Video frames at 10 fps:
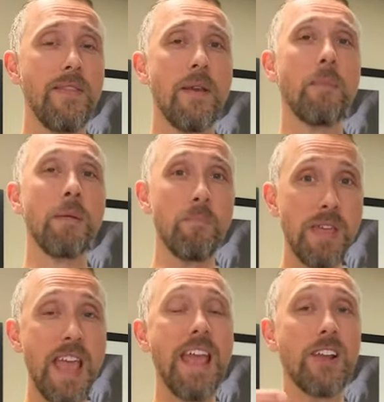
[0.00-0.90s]
that may
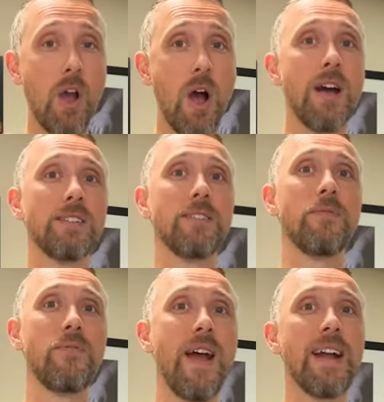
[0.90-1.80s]
be a causative
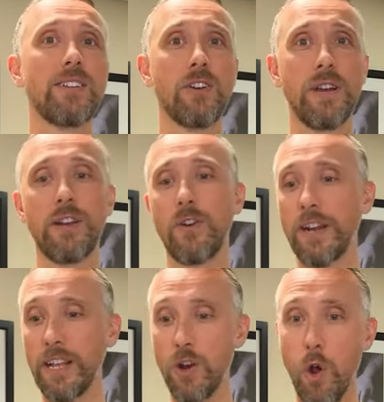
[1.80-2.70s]
factor in
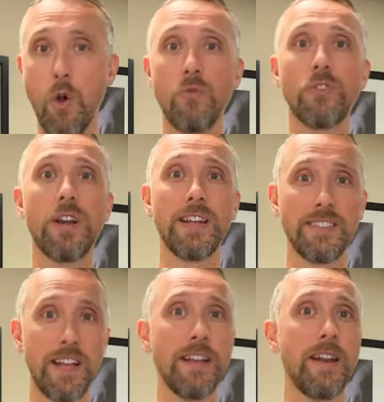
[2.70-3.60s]
creating an
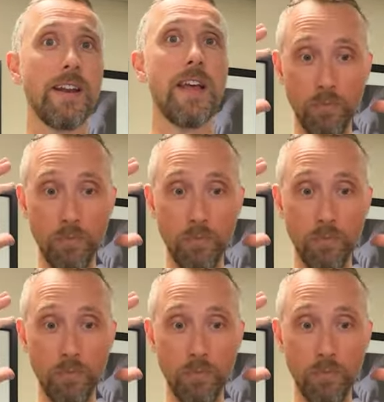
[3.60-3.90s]
overexcited,